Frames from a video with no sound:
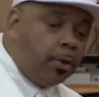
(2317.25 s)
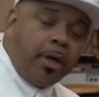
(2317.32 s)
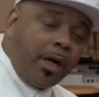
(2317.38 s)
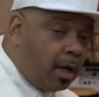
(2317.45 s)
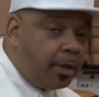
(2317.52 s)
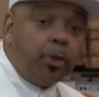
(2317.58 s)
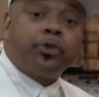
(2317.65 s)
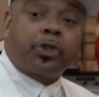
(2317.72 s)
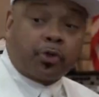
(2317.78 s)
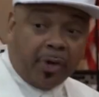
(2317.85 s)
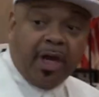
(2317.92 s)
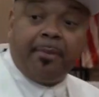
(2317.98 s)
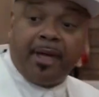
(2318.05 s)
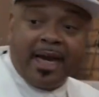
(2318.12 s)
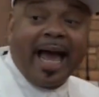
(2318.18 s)
You're, not, uh, you're
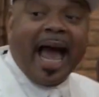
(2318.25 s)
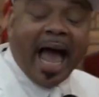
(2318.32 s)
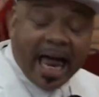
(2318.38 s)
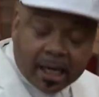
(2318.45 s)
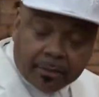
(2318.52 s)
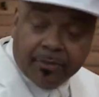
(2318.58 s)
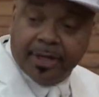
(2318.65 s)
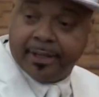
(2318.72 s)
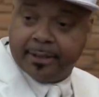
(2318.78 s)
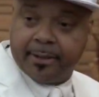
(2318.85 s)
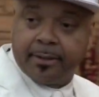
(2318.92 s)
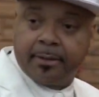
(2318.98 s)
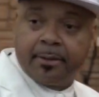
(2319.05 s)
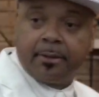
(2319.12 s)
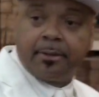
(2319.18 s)
screaming and hollering.
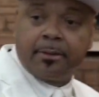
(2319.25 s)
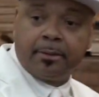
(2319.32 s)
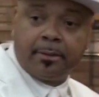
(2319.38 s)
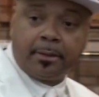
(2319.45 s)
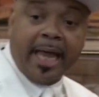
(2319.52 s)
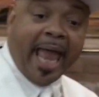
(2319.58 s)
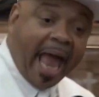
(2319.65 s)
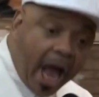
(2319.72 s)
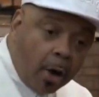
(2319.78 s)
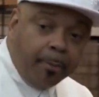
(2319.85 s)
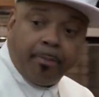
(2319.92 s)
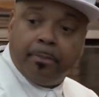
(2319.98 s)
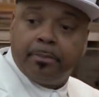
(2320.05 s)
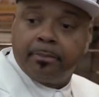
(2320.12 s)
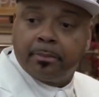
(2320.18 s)

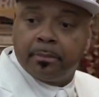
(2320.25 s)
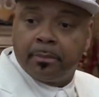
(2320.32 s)
Help!